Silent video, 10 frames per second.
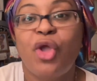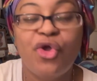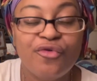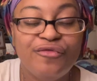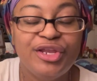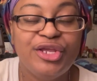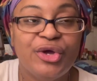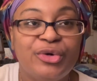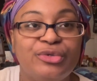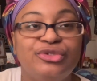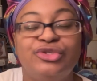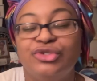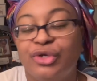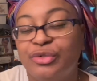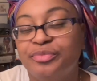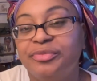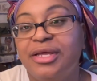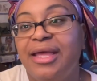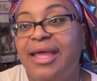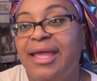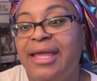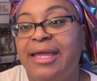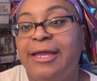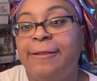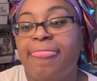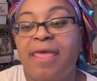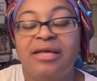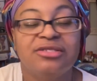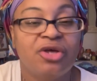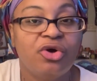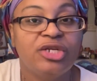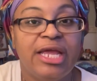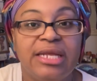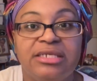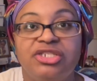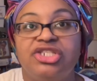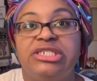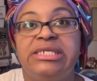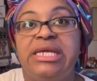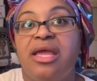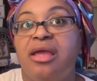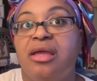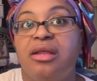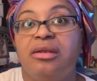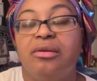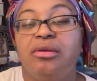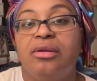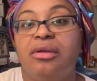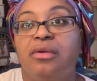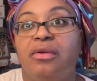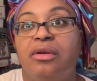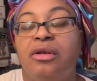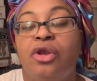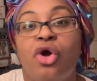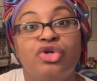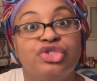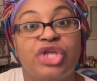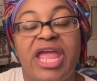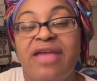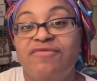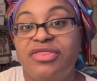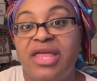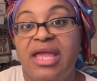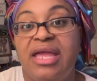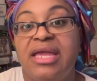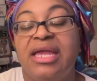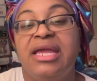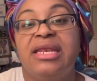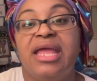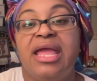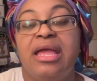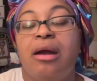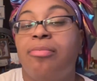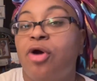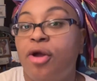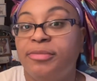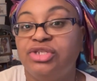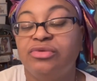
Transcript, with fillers: her videos, you know and I saw that she had lost everything in a apartment.